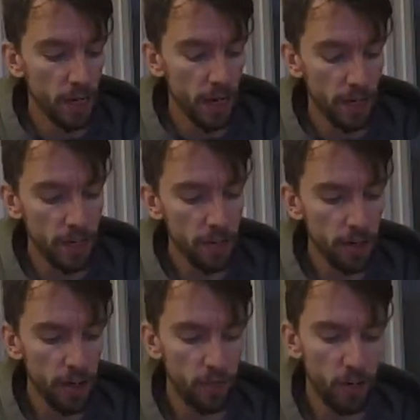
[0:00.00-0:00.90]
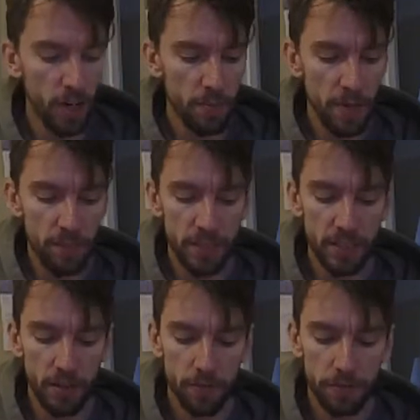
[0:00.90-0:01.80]
In here I have one I made
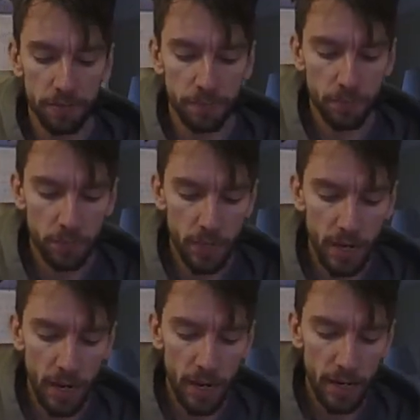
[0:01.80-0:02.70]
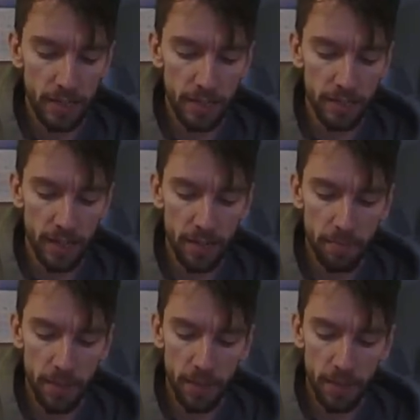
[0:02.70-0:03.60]
myself, and it's the same
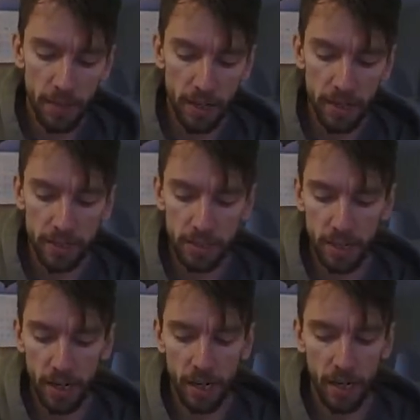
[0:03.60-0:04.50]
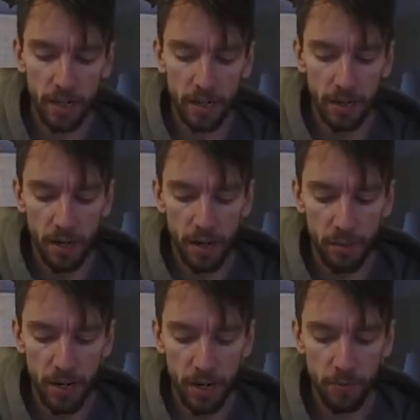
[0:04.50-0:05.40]
kind of thing. It's a
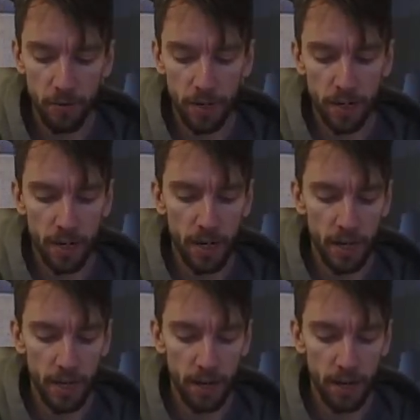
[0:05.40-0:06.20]
medium grit and